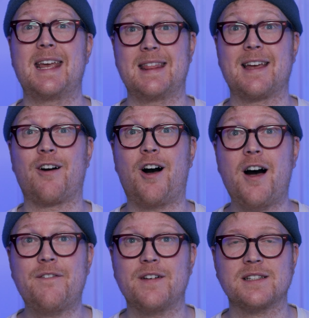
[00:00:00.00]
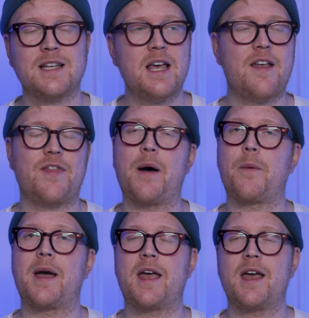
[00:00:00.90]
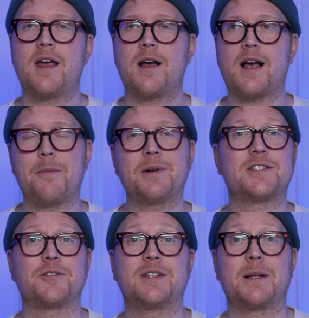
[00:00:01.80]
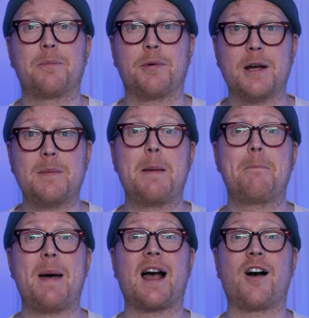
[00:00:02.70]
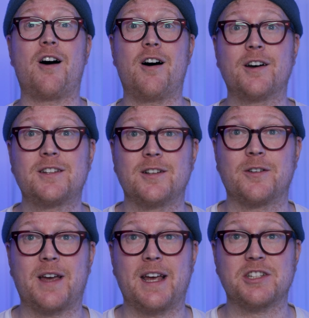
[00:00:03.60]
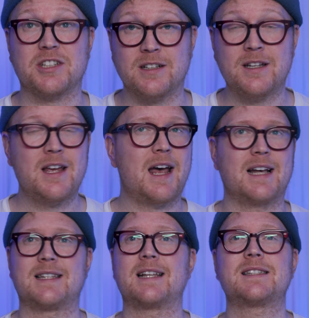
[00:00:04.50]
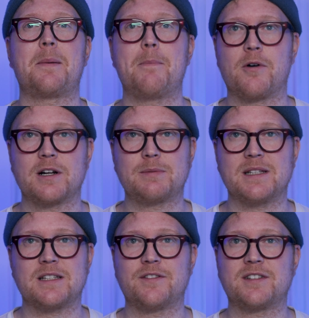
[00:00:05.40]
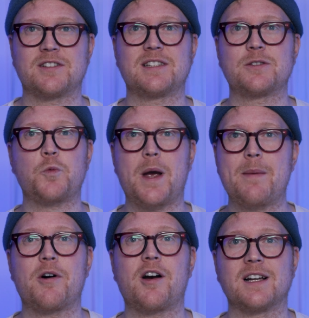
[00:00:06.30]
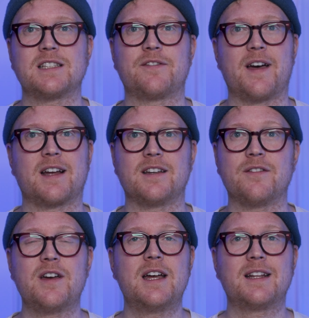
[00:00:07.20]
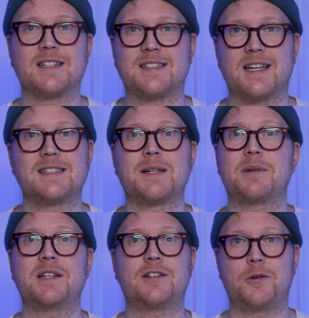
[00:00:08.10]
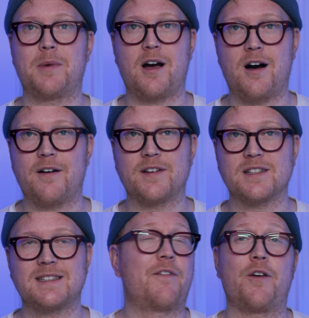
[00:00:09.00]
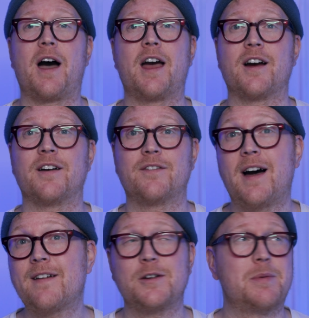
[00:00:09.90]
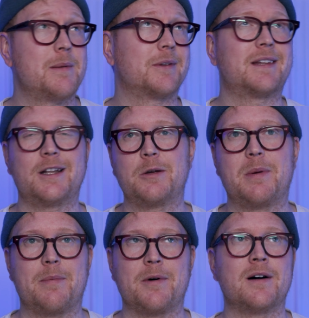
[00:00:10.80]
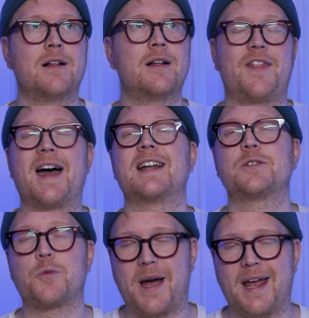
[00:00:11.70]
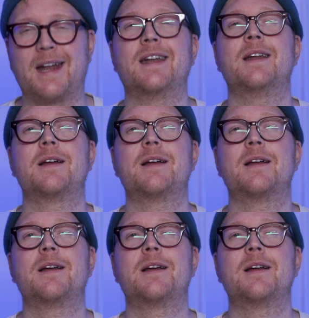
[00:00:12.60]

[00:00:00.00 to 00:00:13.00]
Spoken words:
in their office. That way, companies don't need to bring me back onto location, as that's more expensive. So this is way more cost effective to send somebody to my office. If you hire 5 new people, 10 new people, that is when